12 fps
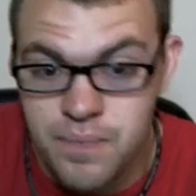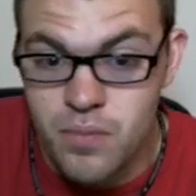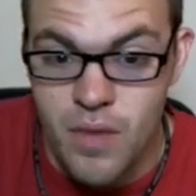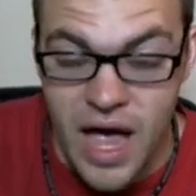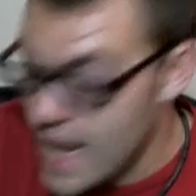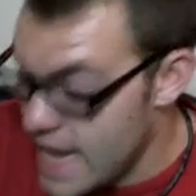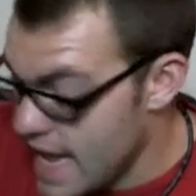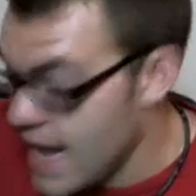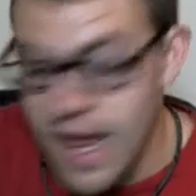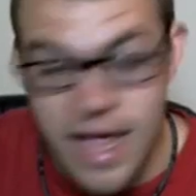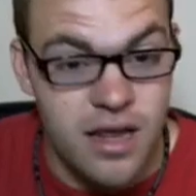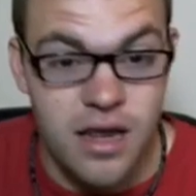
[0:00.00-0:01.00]
I get
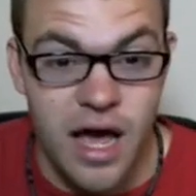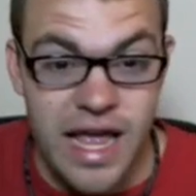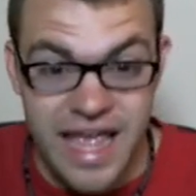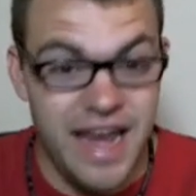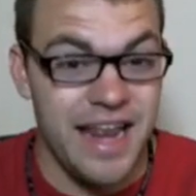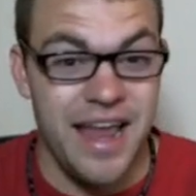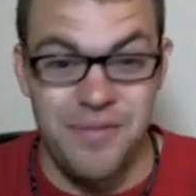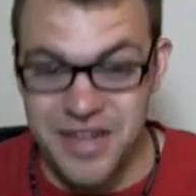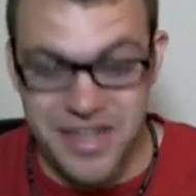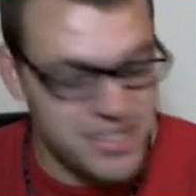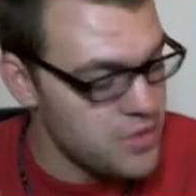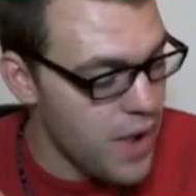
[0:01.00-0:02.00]
it now,
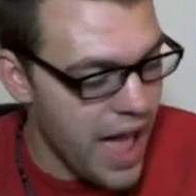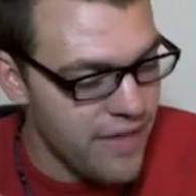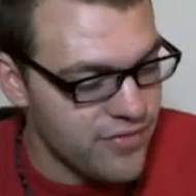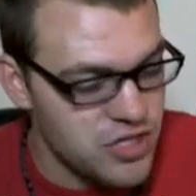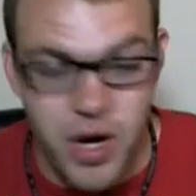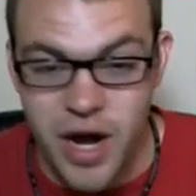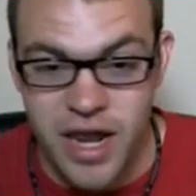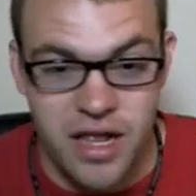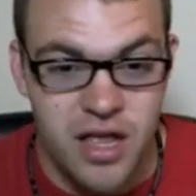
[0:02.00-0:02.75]
because you have to try to.